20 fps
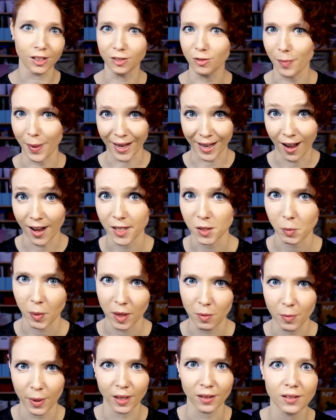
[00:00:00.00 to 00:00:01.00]
my cosplay
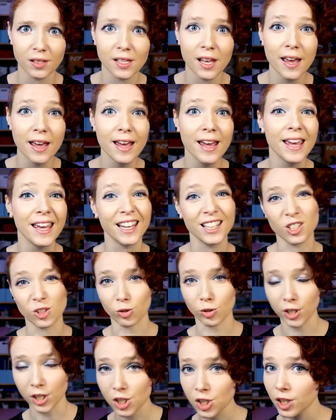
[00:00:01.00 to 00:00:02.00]
builds. It's
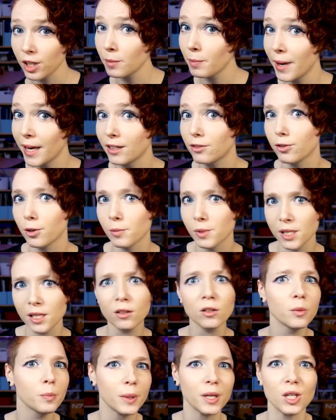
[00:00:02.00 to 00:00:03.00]
traditionally made from silk,
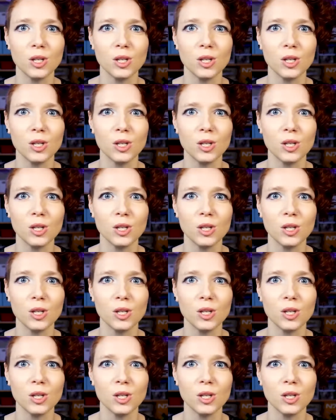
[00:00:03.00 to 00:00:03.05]
but you